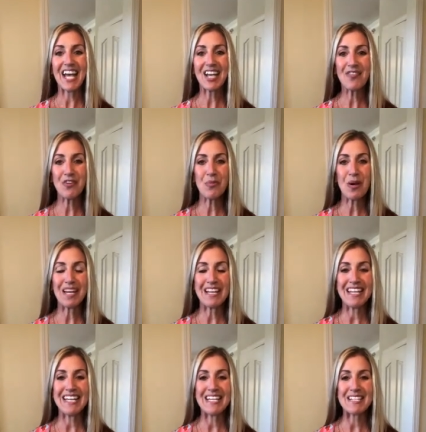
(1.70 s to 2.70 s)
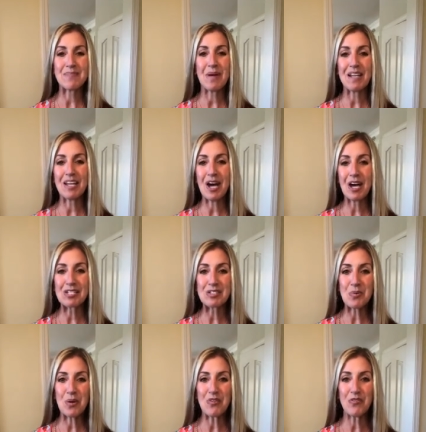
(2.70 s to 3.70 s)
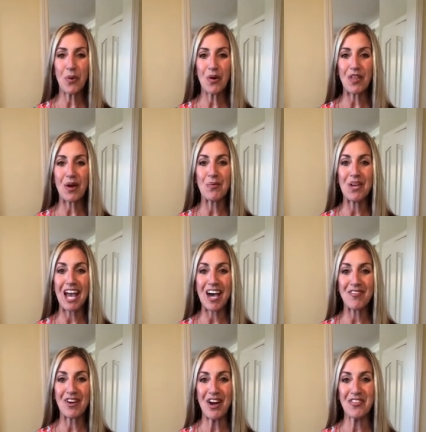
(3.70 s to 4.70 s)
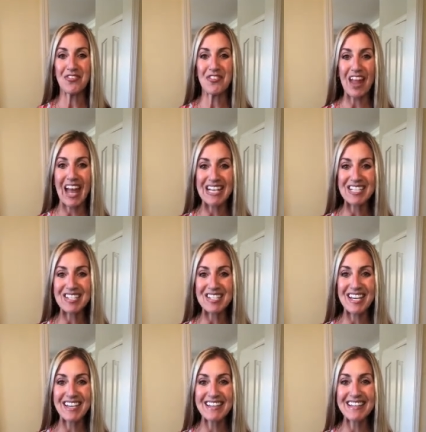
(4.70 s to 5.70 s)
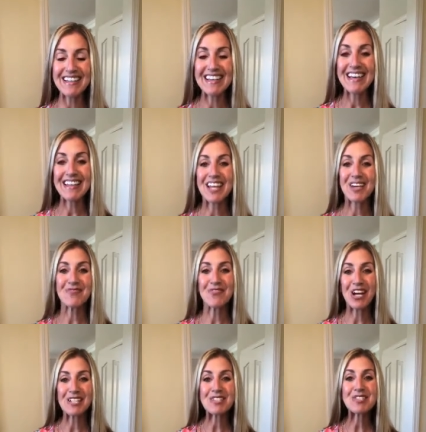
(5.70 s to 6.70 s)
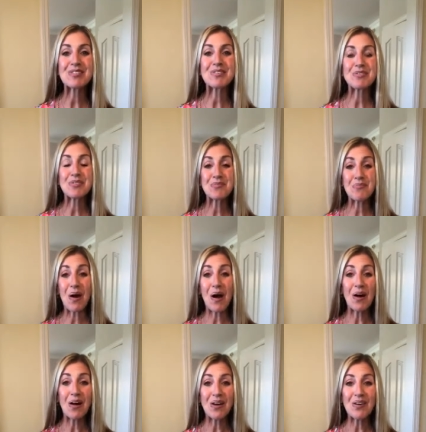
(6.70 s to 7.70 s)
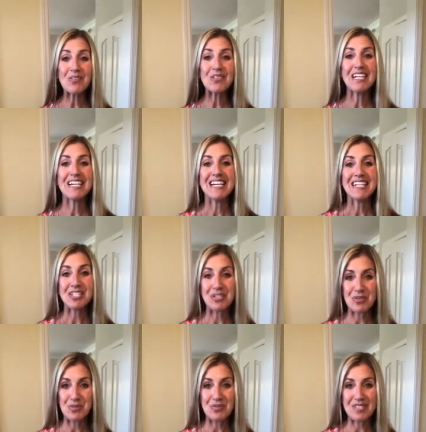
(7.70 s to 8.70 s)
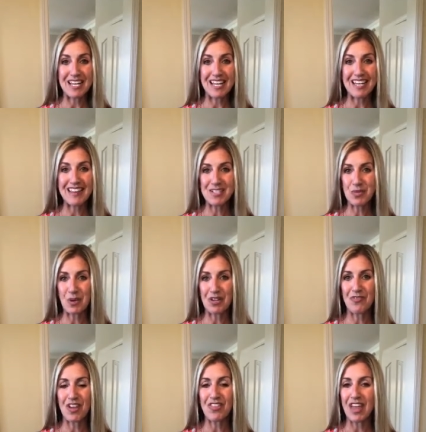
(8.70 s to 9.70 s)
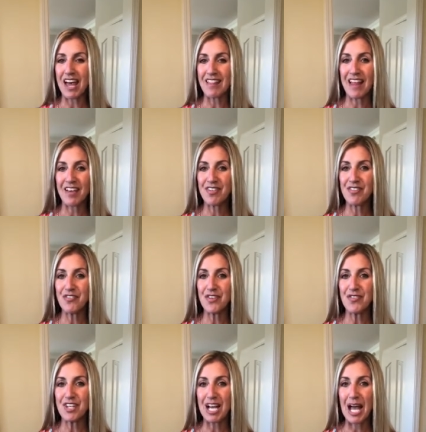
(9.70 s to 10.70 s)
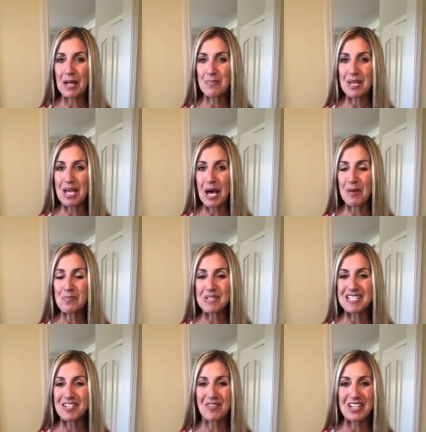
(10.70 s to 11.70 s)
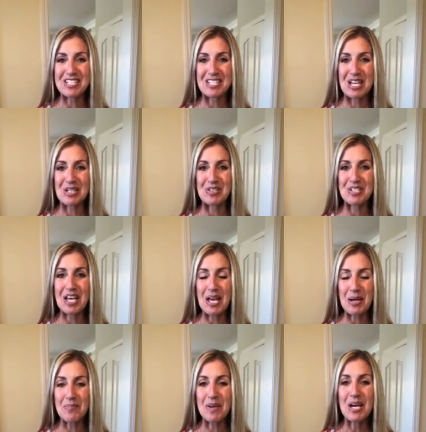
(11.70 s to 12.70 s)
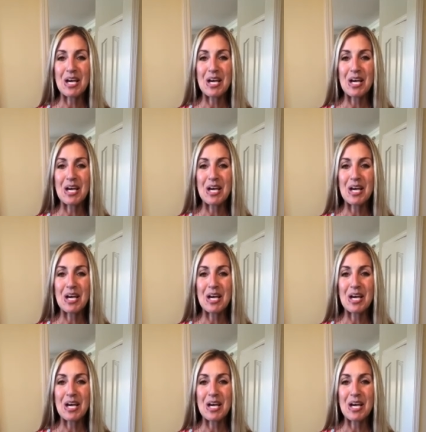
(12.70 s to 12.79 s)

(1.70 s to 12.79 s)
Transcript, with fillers: everyone. It is Monday, August 24th, and we have our flash sale that runs through tomorrow, Tuesday the 25th, 11:59 p.m. Pacific Standard Time.